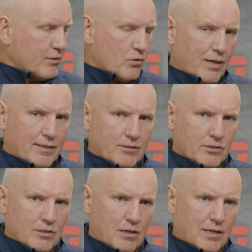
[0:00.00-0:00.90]
So I think
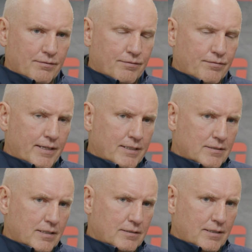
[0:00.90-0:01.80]
there's a lot of
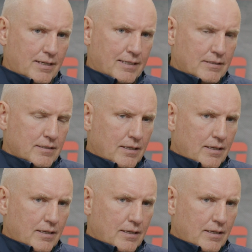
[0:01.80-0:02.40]
things that as